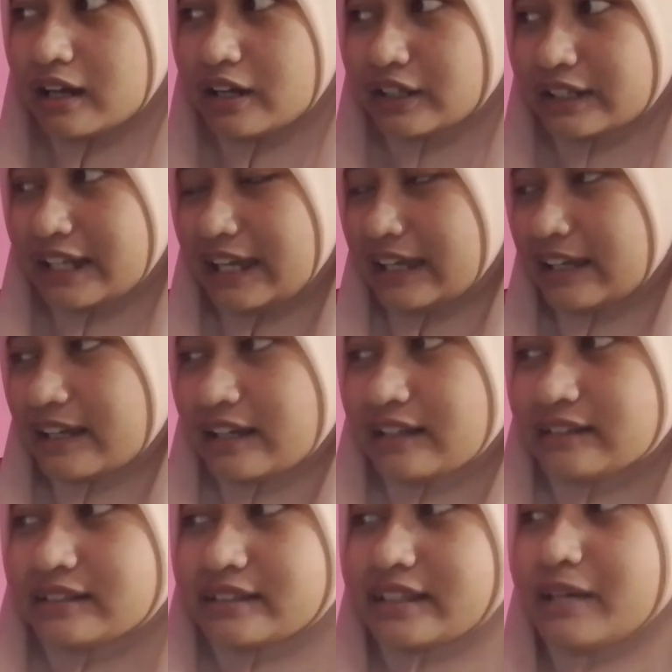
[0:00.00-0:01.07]
Okay,
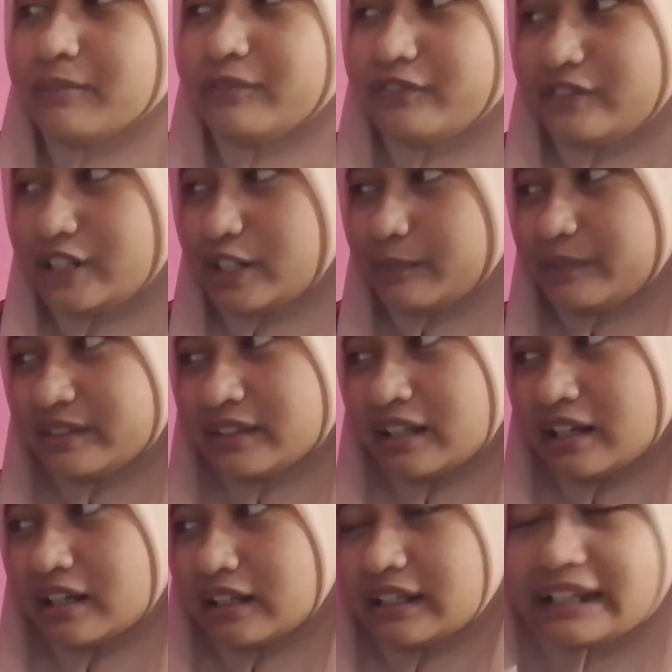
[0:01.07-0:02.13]
some verbs
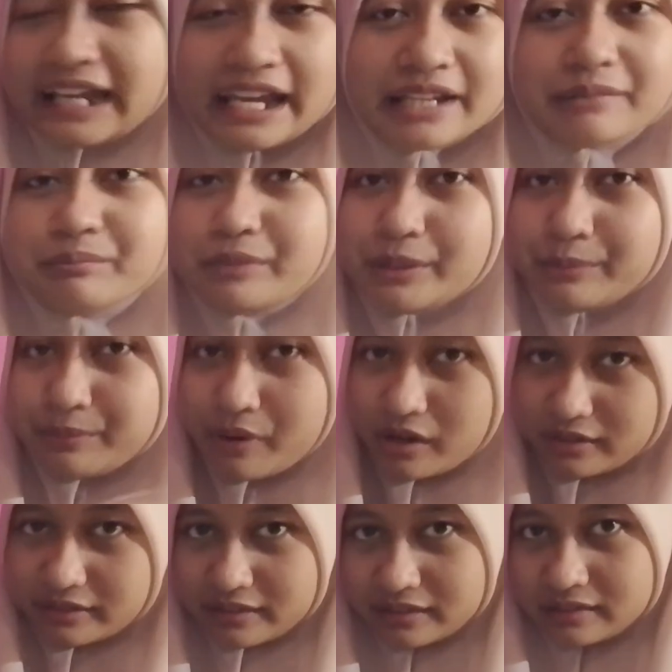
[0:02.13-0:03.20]
can be
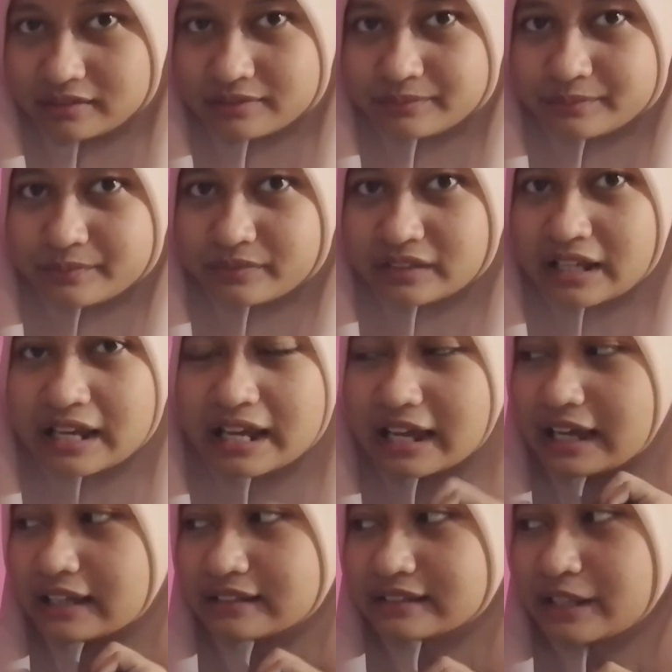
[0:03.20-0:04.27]
both.
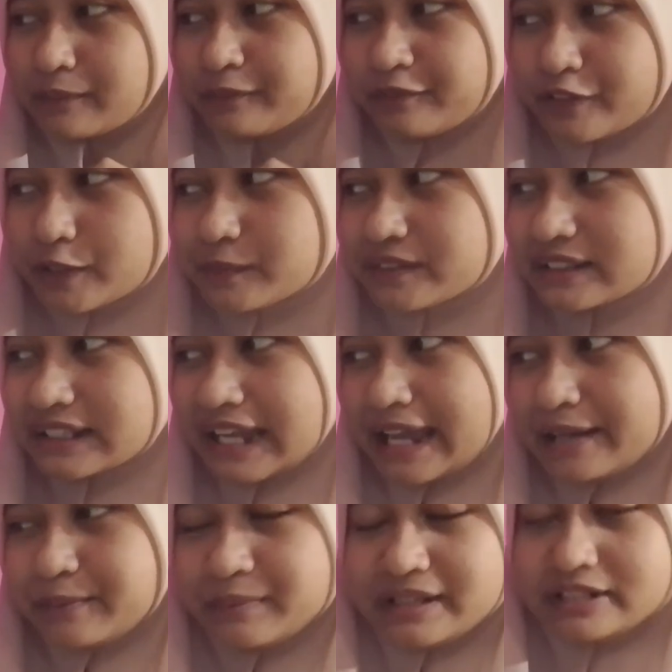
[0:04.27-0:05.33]
Some verbs
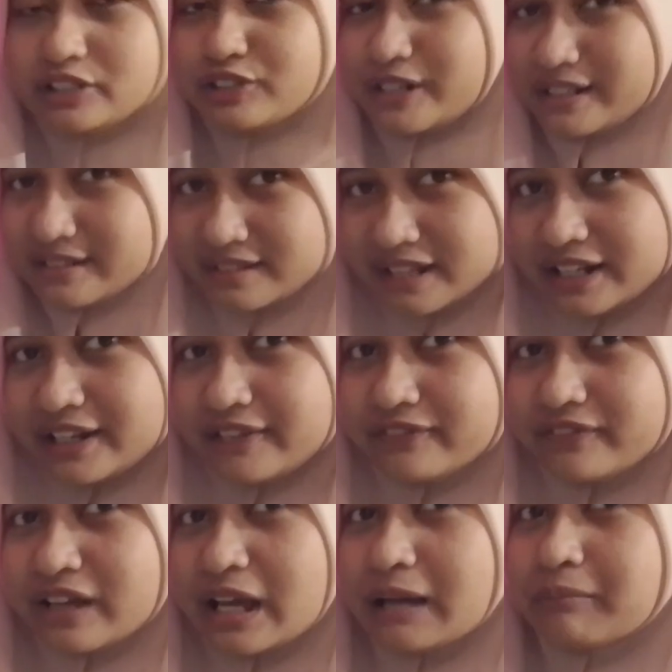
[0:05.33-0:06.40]
can be transitive
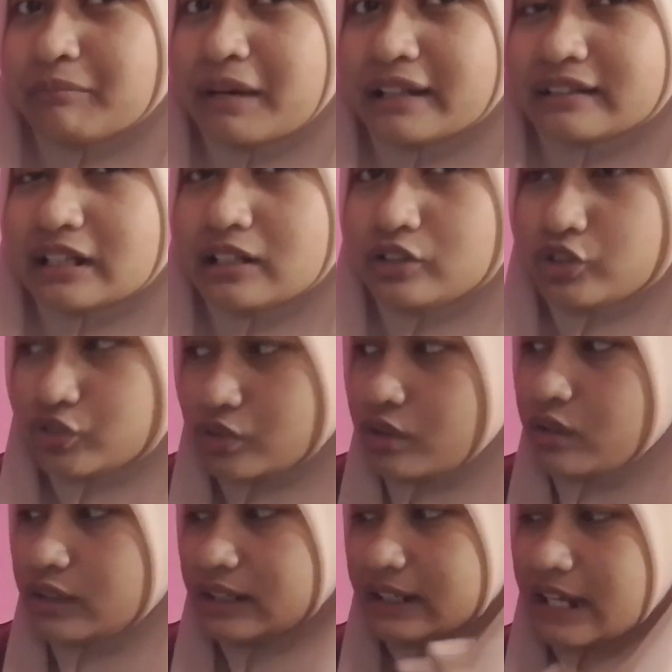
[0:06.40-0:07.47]
but
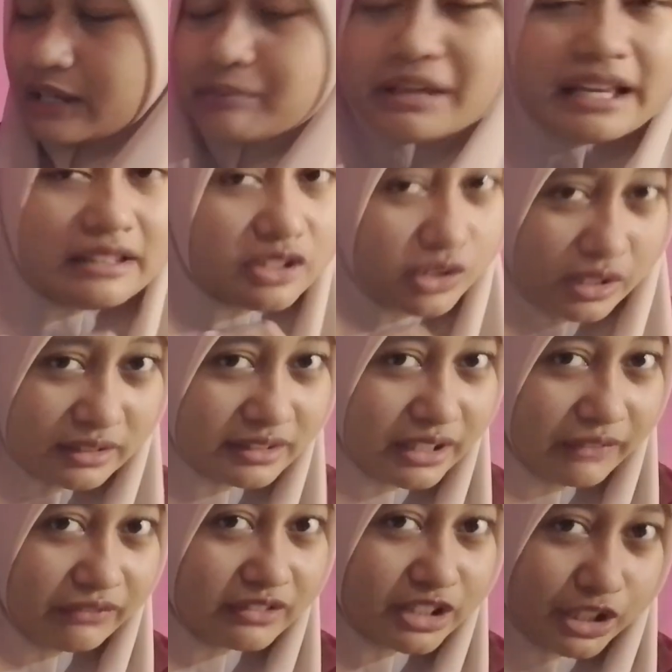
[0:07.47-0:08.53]
also can be
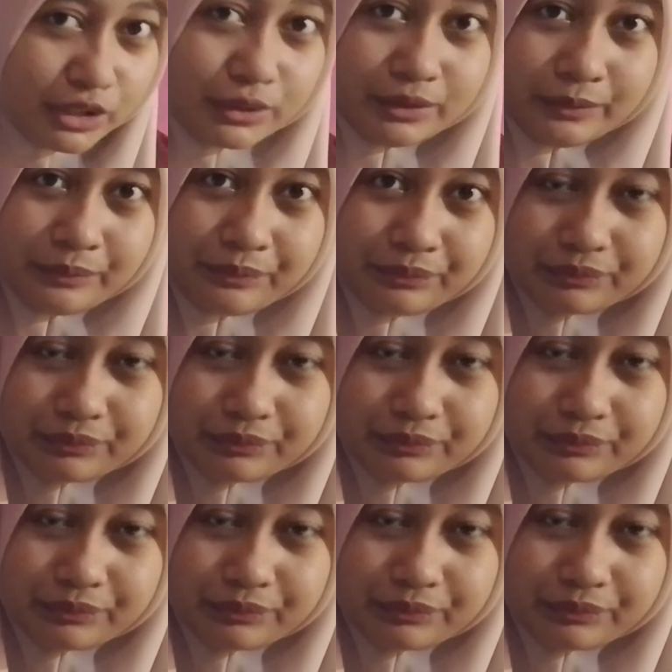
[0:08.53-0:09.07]
intransitive too.